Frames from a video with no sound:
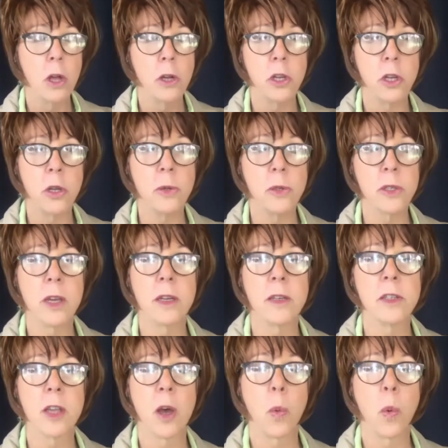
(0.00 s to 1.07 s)
to use
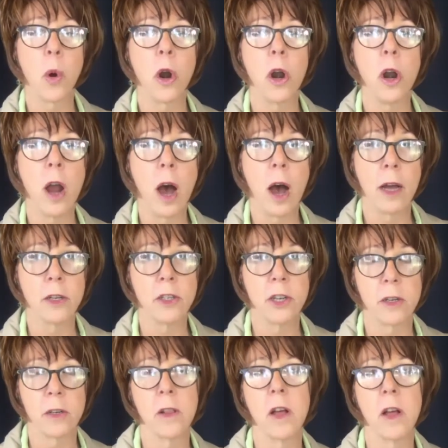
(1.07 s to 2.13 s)
things that were not
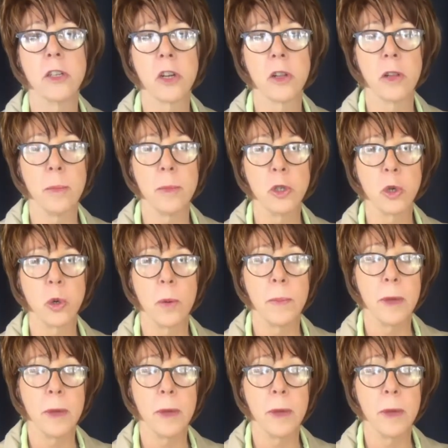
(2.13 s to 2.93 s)
technologically mature,